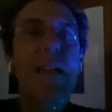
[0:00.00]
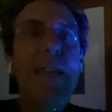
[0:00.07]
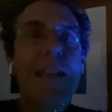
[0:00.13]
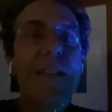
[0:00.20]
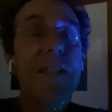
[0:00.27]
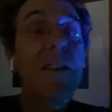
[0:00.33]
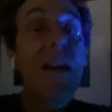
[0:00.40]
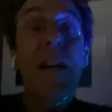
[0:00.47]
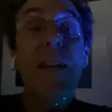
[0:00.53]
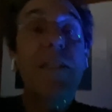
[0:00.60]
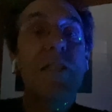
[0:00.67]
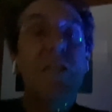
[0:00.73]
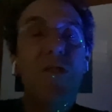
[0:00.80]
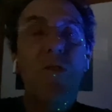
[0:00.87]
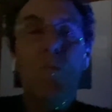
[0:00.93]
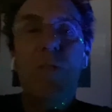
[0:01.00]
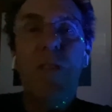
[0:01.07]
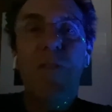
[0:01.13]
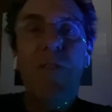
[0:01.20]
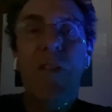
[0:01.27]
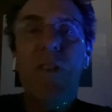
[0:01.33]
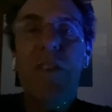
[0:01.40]
He did not consider
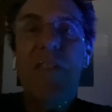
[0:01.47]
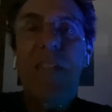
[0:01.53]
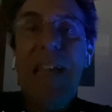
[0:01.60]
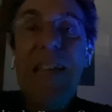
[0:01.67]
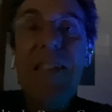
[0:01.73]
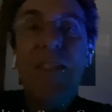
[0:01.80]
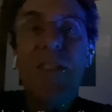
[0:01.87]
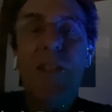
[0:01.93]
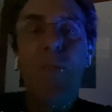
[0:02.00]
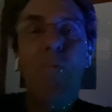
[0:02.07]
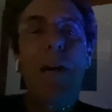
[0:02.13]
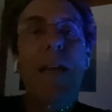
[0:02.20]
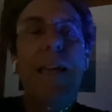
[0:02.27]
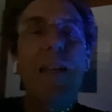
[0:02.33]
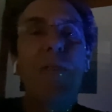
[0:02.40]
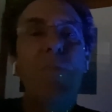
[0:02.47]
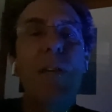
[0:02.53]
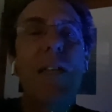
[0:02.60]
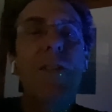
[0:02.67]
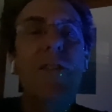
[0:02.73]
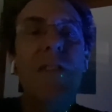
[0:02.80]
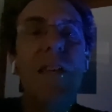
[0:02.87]
himself an artiste by any
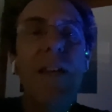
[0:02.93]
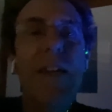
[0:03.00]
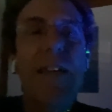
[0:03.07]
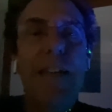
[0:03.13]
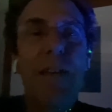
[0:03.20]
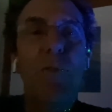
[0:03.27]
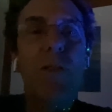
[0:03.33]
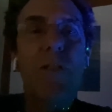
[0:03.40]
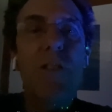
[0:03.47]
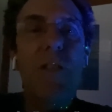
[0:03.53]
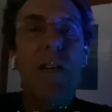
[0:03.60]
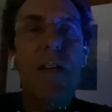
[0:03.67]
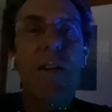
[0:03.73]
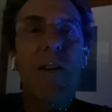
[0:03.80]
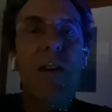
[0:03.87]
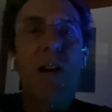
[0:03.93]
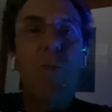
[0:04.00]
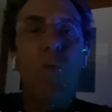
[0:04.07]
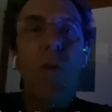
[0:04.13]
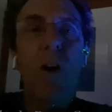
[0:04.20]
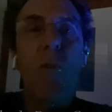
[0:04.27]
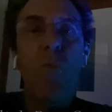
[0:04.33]
means. He was a,
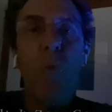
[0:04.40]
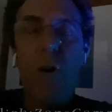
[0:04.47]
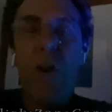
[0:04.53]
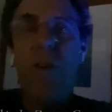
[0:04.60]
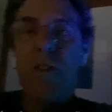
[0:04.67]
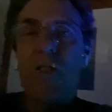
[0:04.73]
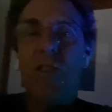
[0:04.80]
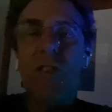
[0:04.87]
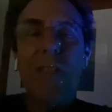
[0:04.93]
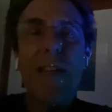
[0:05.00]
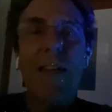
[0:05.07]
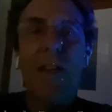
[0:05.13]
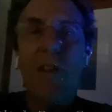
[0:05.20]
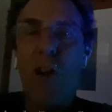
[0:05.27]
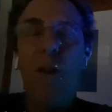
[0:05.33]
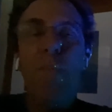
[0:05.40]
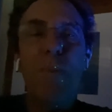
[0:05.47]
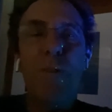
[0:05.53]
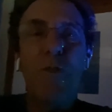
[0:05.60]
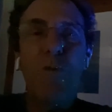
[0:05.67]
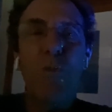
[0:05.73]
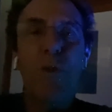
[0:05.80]
a, a worker, just like a
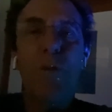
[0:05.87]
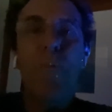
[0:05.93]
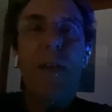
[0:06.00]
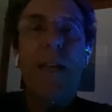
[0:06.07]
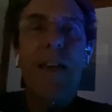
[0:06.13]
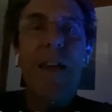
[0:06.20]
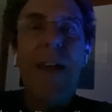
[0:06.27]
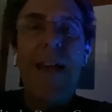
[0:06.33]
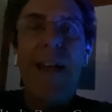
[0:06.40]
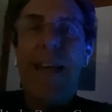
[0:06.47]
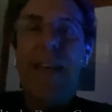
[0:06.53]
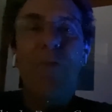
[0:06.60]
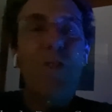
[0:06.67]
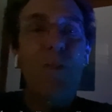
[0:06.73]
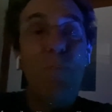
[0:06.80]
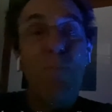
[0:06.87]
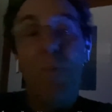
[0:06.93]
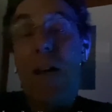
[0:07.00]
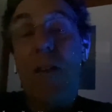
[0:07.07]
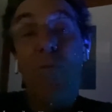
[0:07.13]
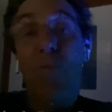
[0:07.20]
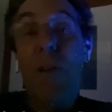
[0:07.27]
carpenter would be. And he was a,
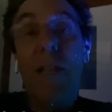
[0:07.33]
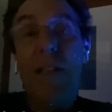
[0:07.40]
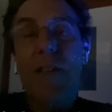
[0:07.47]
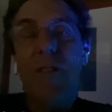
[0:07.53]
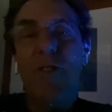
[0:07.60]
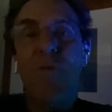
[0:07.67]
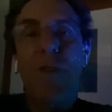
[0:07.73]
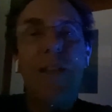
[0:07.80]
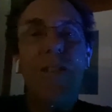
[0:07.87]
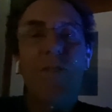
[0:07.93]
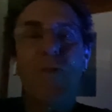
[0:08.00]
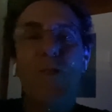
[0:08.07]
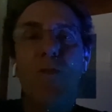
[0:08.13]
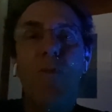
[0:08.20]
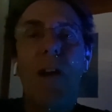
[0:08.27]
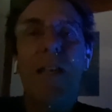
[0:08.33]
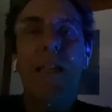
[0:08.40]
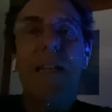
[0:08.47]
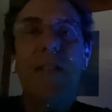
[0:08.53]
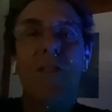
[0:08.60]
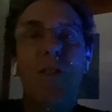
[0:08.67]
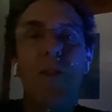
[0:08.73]
a really good director for
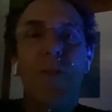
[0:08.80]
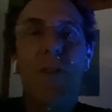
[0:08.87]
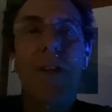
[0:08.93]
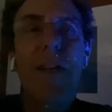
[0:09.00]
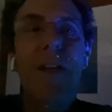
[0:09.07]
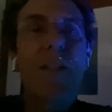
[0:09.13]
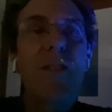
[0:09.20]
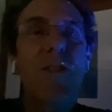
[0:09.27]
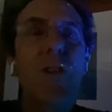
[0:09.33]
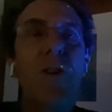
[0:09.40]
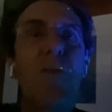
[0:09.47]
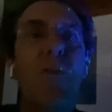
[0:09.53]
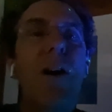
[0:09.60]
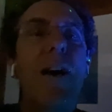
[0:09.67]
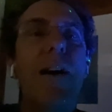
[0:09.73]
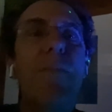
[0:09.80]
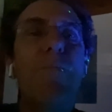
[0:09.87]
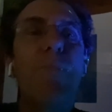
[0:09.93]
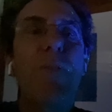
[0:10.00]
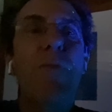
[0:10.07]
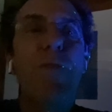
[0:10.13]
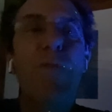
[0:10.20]
Twilight Zone. So uh,
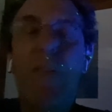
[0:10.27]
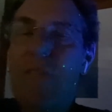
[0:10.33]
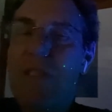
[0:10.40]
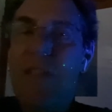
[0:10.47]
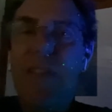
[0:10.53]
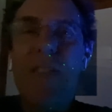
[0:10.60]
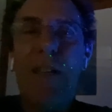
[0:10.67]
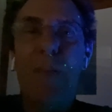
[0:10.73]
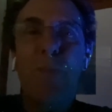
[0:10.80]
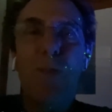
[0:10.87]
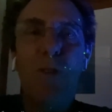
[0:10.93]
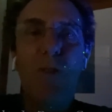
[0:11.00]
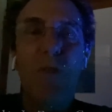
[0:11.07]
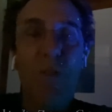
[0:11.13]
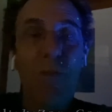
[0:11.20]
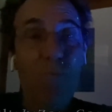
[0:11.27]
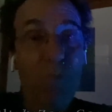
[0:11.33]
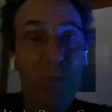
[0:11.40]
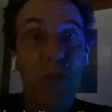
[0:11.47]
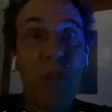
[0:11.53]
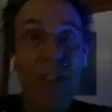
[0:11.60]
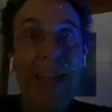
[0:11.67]
if you've never seen this episode,
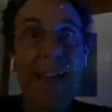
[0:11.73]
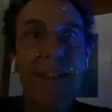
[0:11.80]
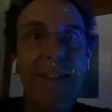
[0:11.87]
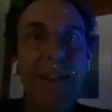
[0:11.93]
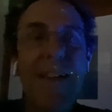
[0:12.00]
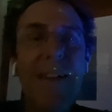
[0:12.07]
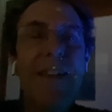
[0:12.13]
see it.